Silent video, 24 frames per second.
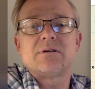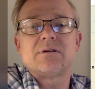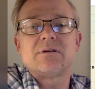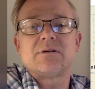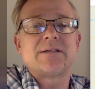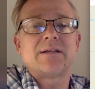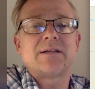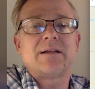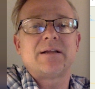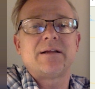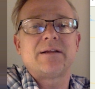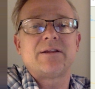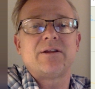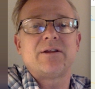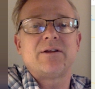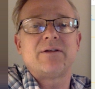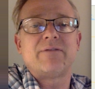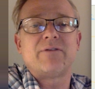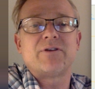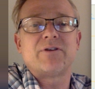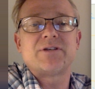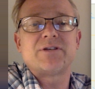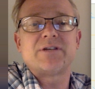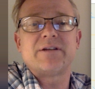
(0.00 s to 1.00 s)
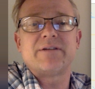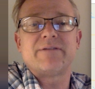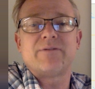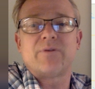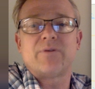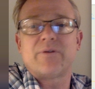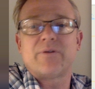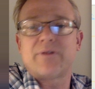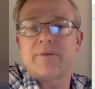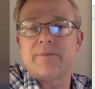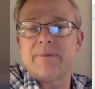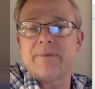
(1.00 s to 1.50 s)
the University of
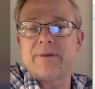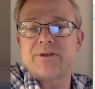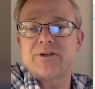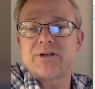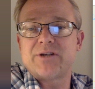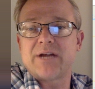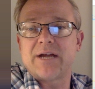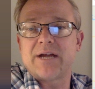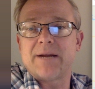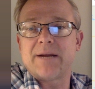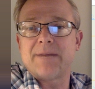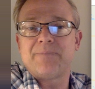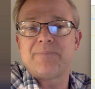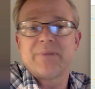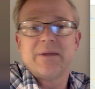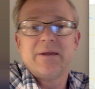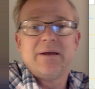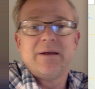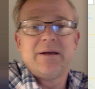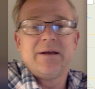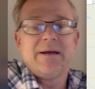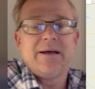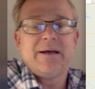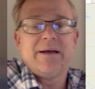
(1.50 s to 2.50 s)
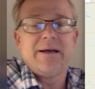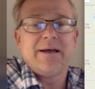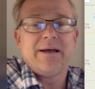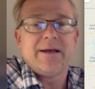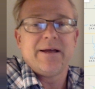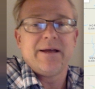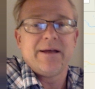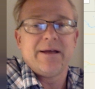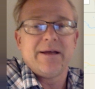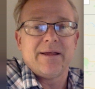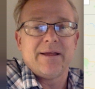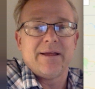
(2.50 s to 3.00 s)
Northern Michigan.
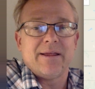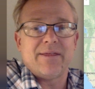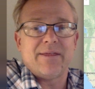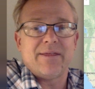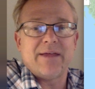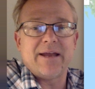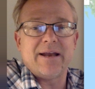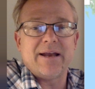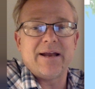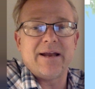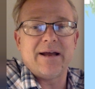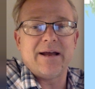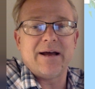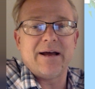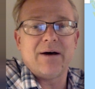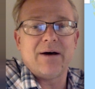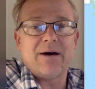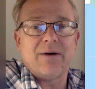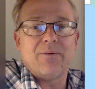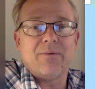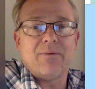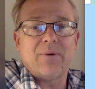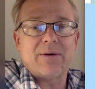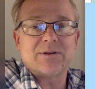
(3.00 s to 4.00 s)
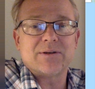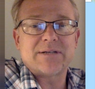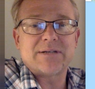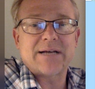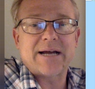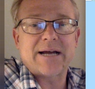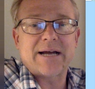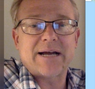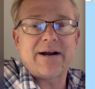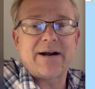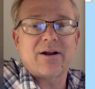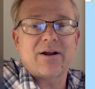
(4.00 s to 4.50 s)
Then I was
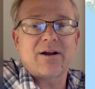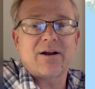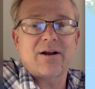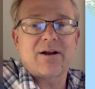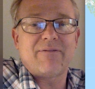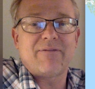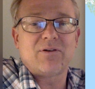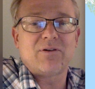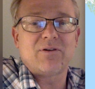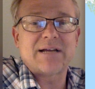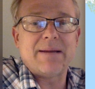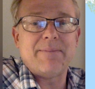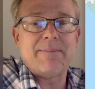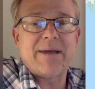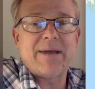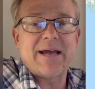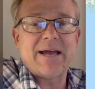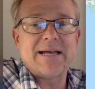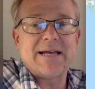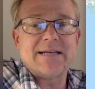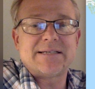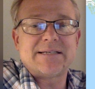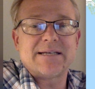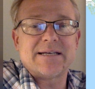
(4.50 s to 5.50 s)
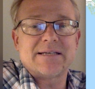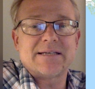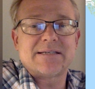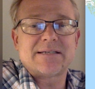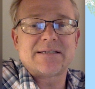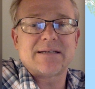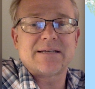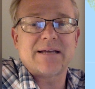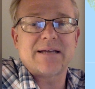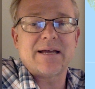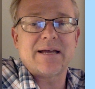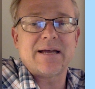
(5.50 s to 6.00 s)
hired on a full-time basis
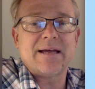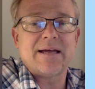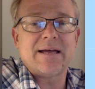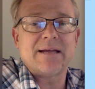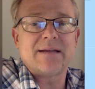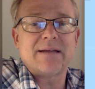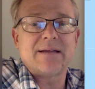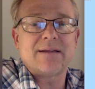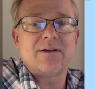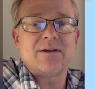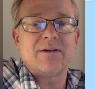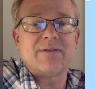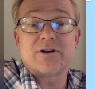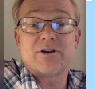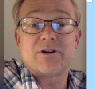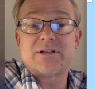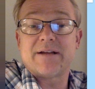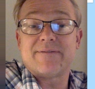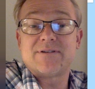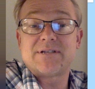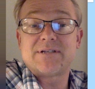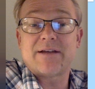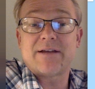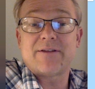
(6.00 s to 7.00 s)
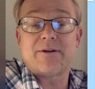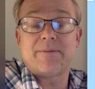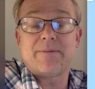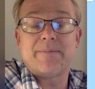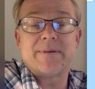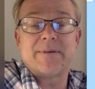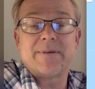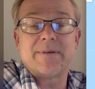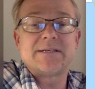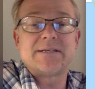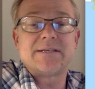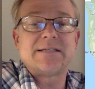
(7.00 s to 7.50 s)
at the University of Southern
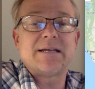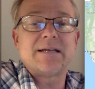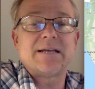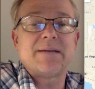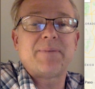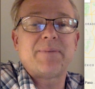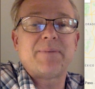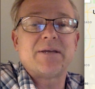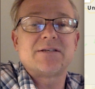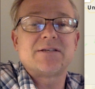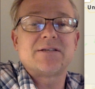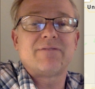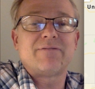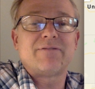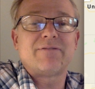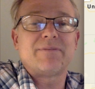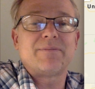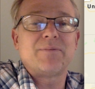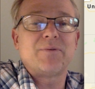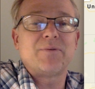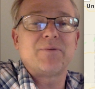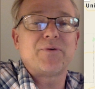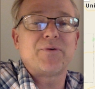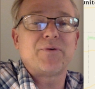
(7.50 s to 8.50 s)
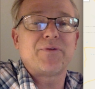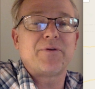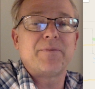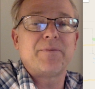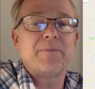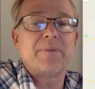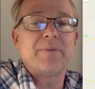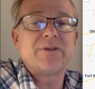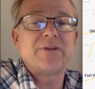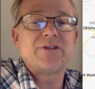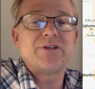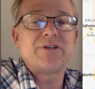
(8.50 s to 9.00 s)
Mississippi. So from Northern
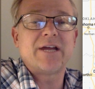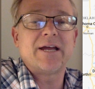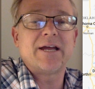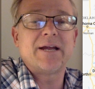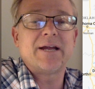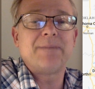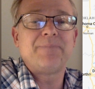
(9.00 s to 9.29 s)
Michigan